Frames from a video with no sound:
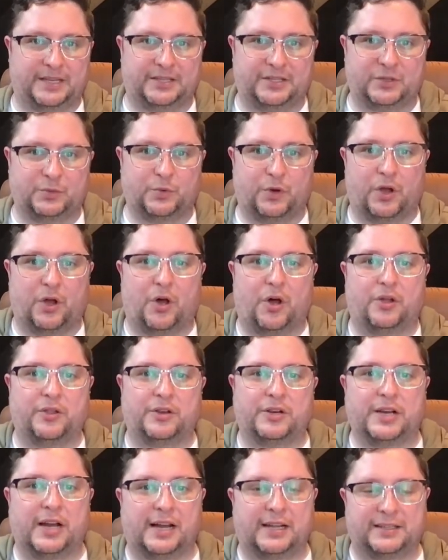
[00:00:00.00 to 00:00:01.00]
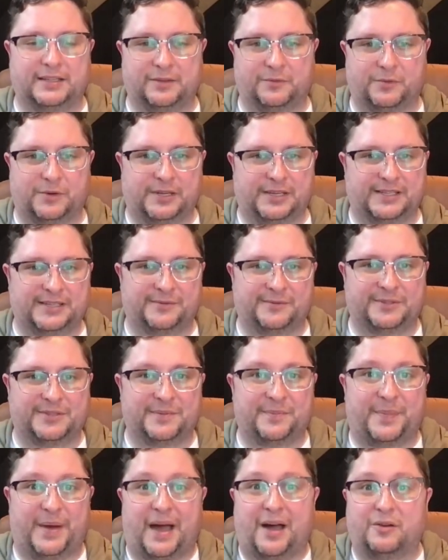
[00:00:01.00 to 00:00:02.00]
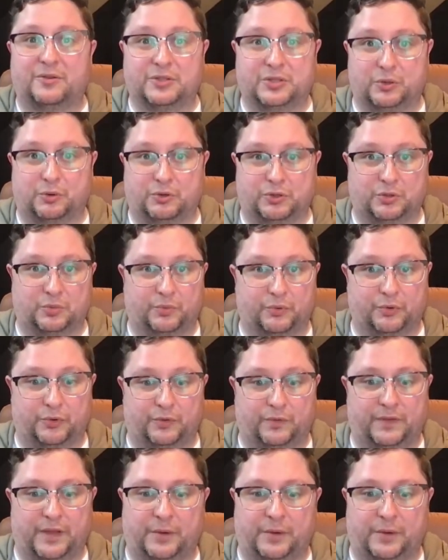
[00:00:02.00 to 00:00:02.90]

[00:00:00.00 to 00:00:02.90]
This is what all their content was. It was about social proof.